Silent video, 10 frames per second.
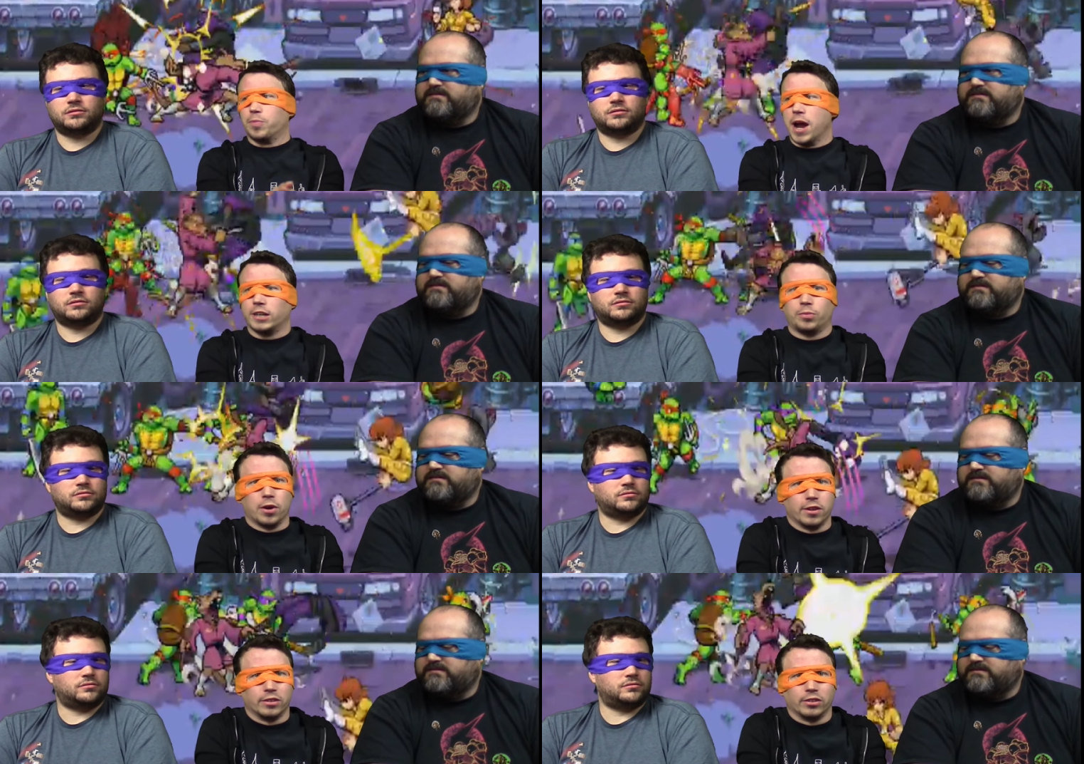Speaker 1: in Smash
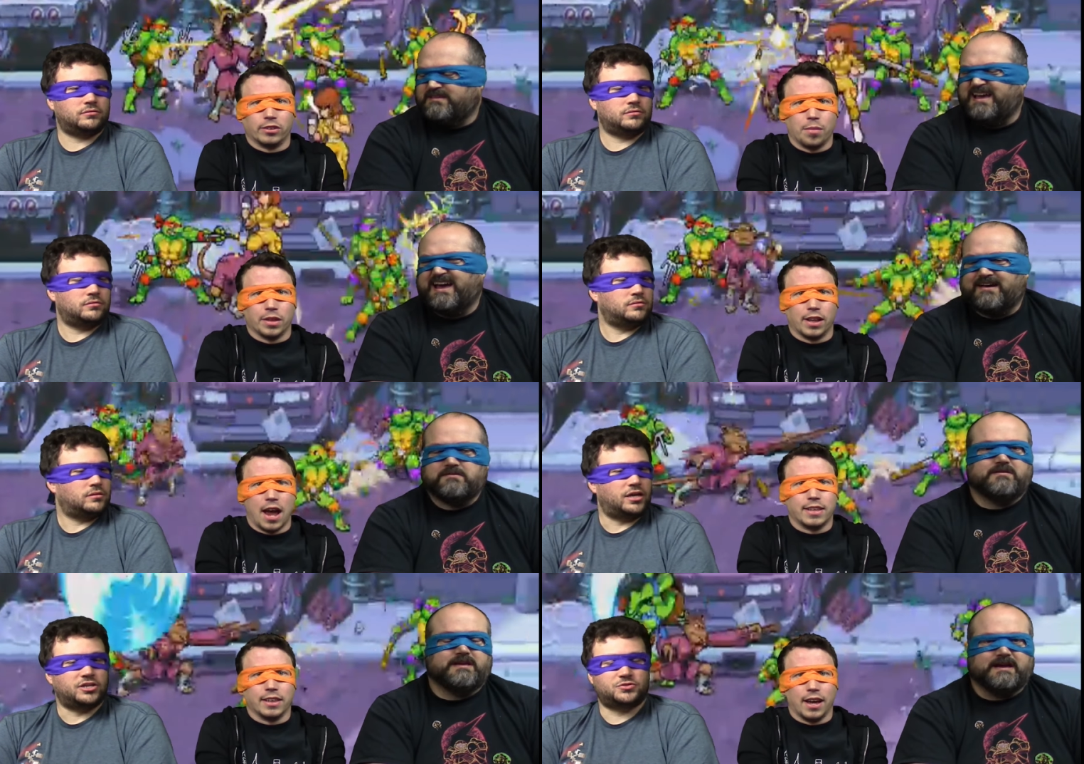Brothers or something yeah,
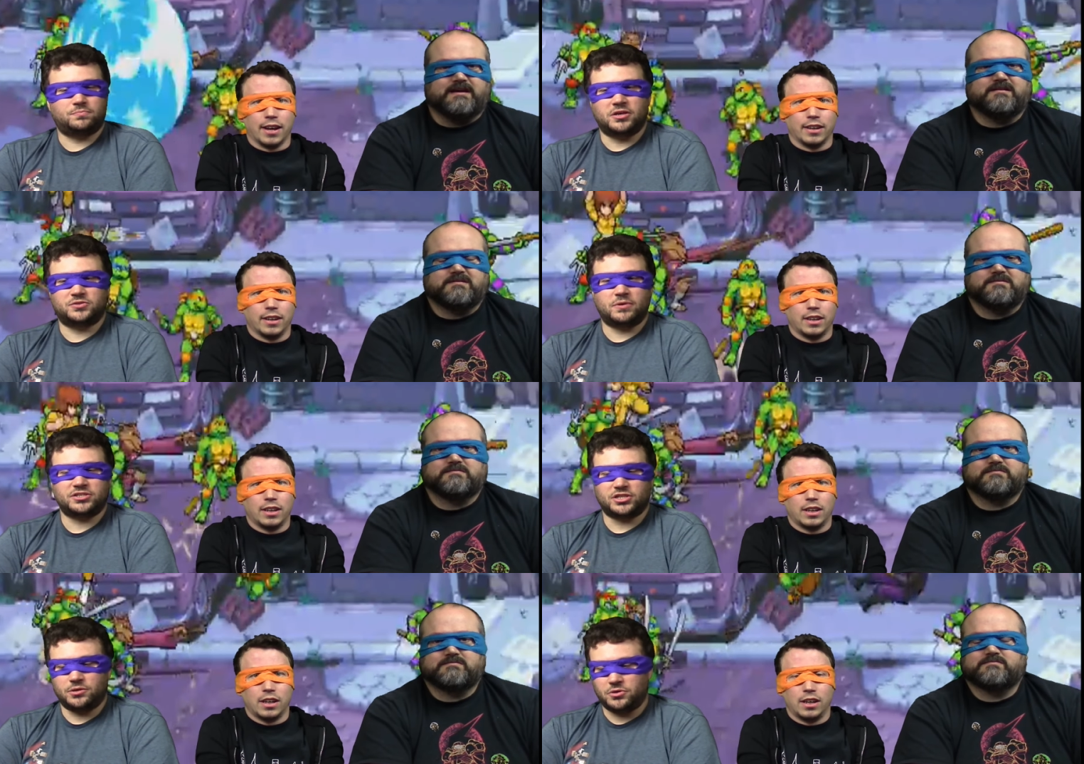like and that.
Speaker 2: And
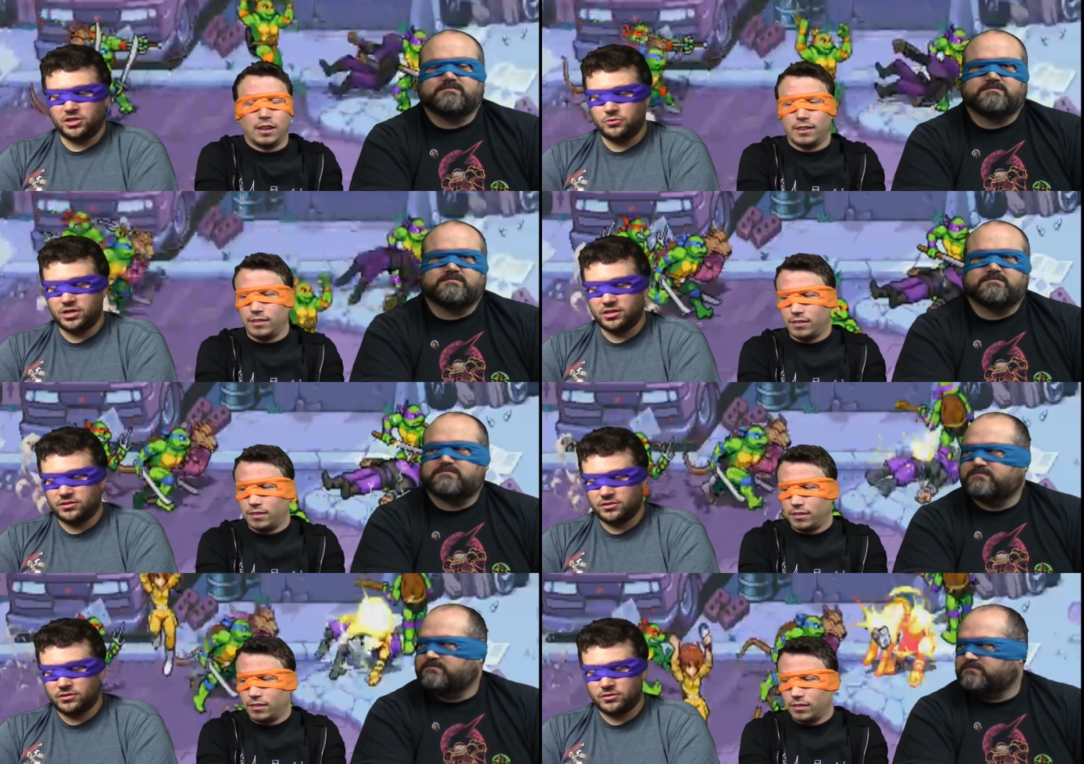especially when you
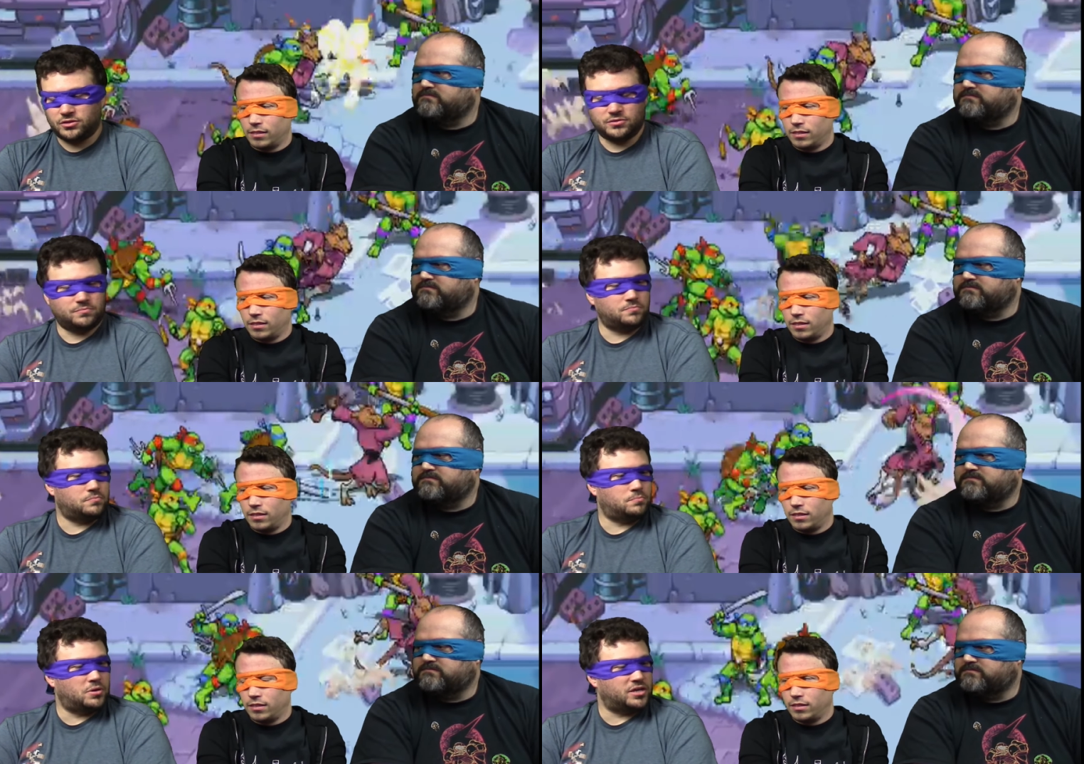get the the
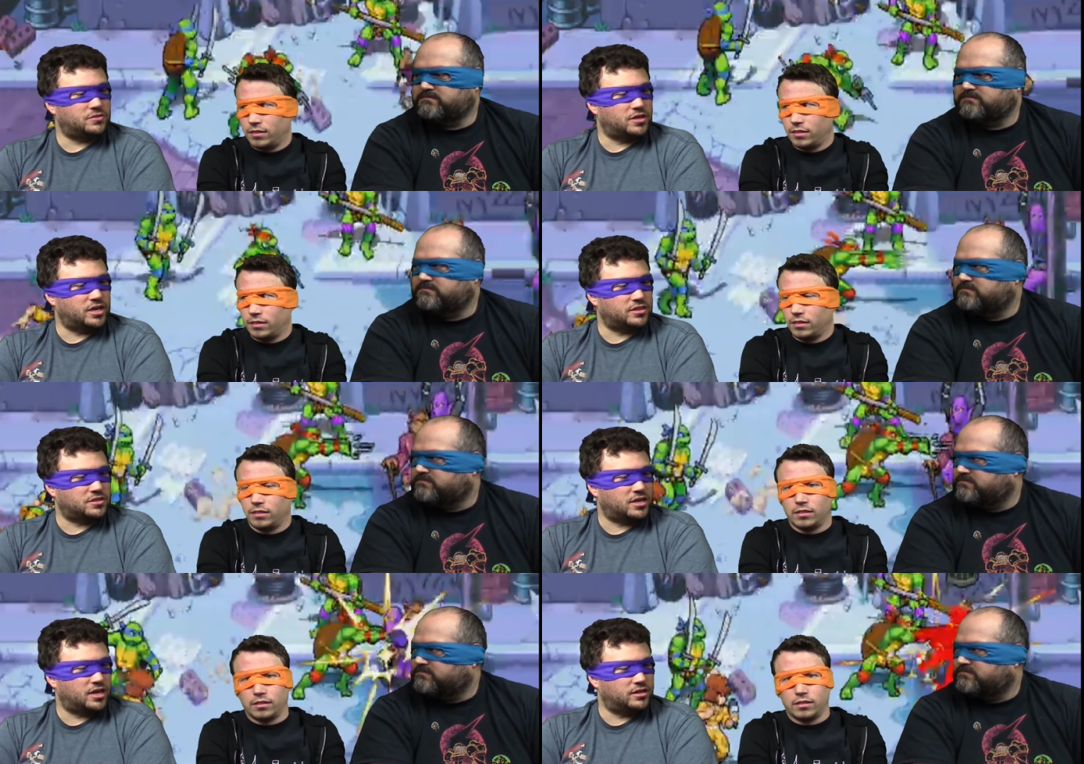big thing
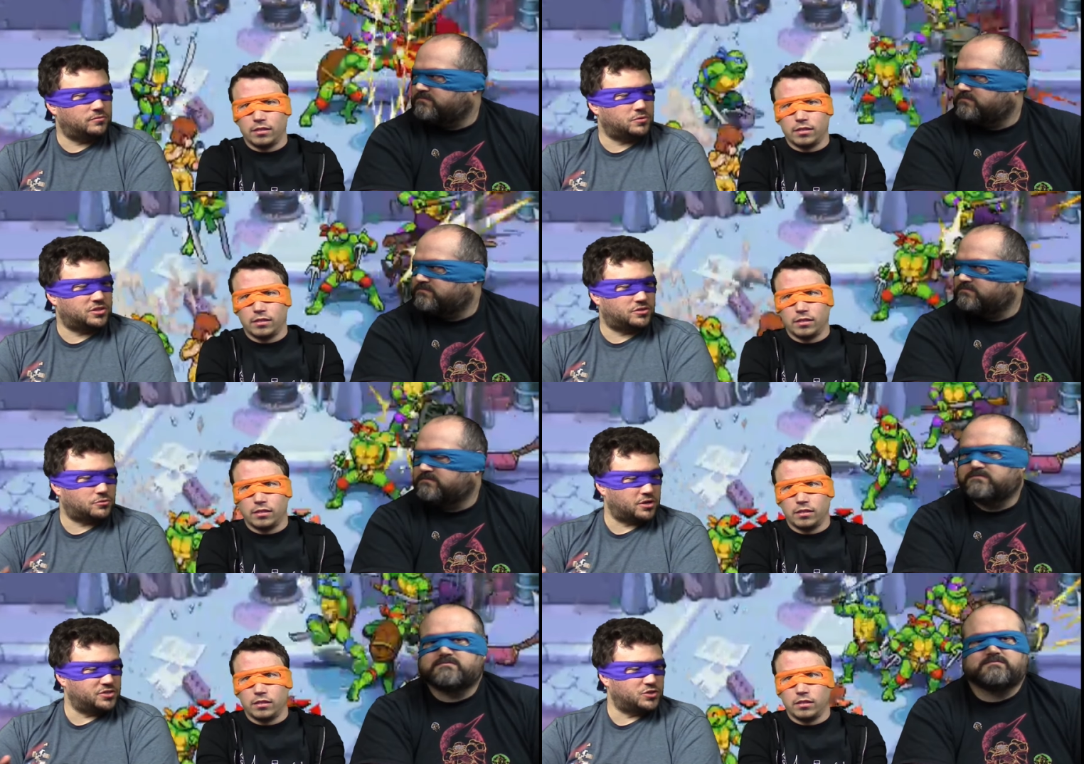at the end with the
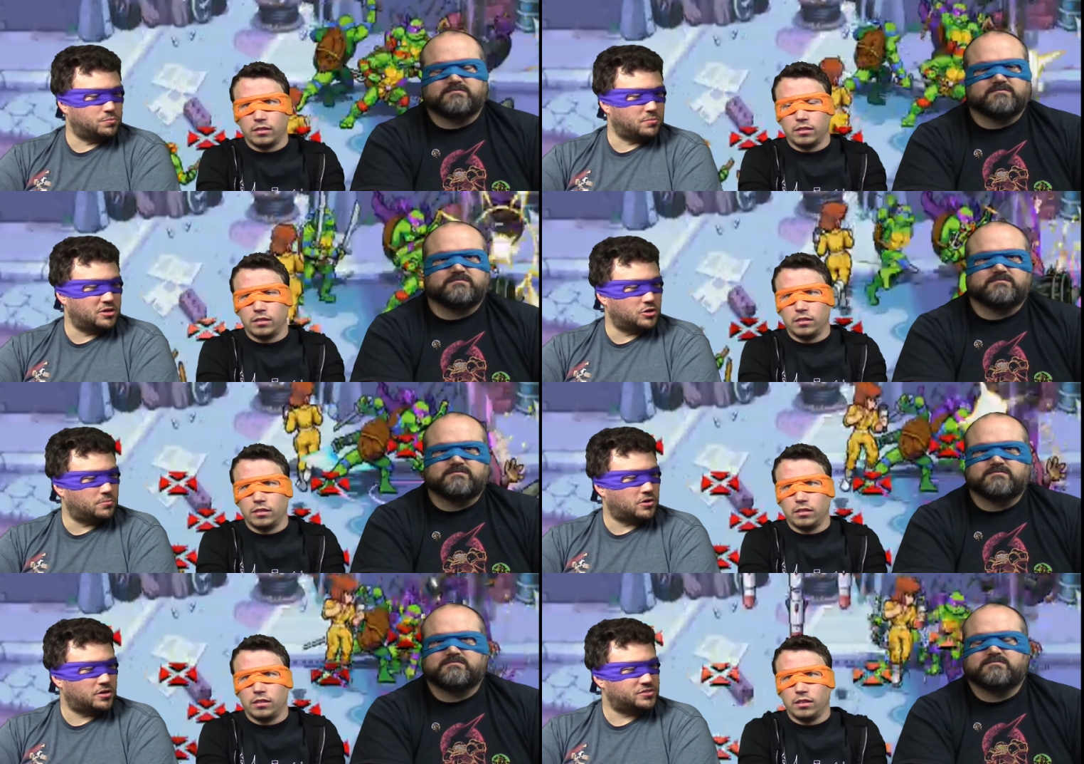three super
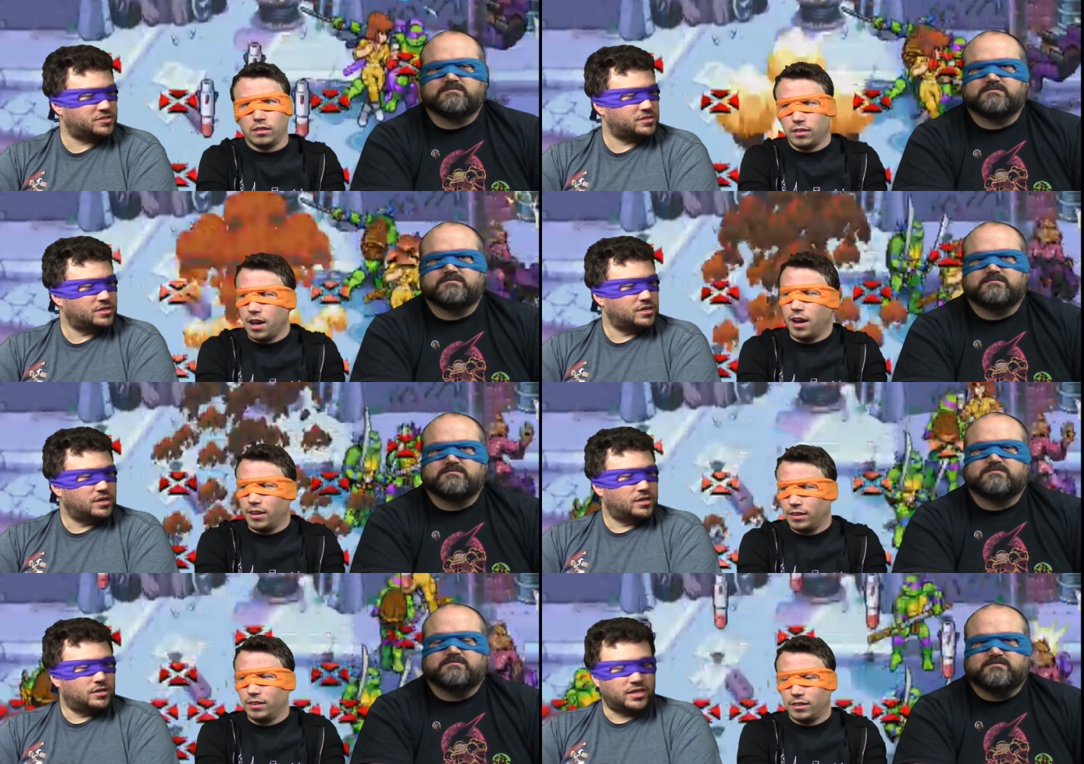meter bars.
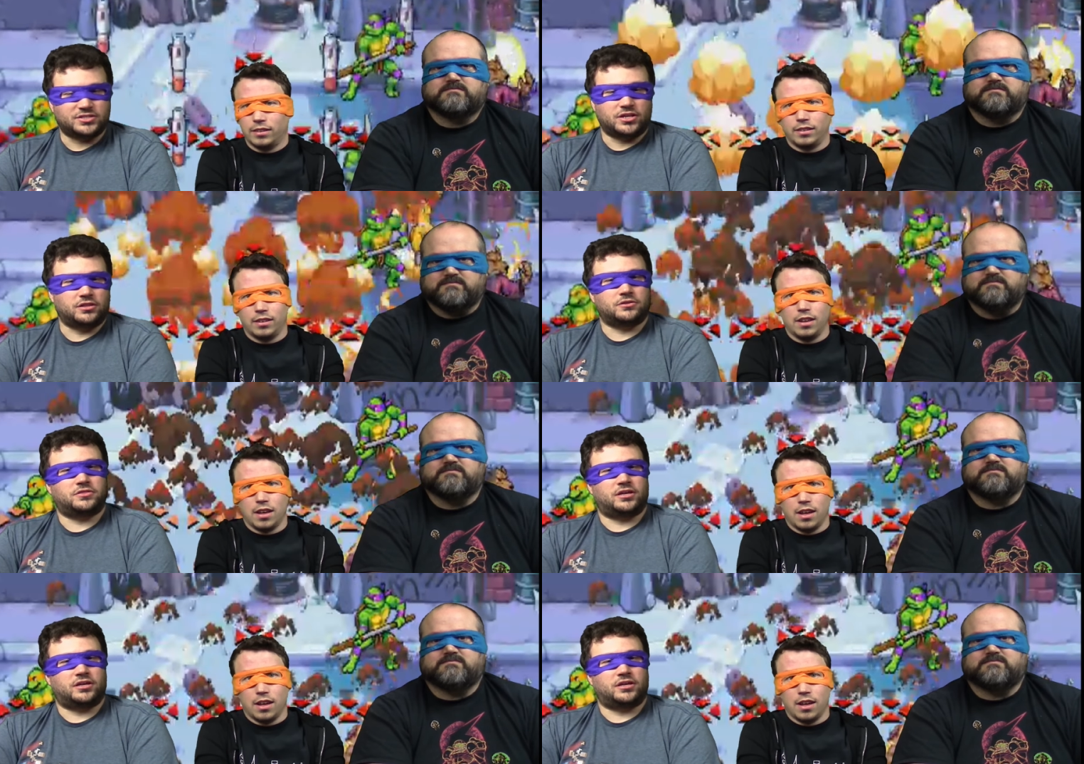Yeah. That's another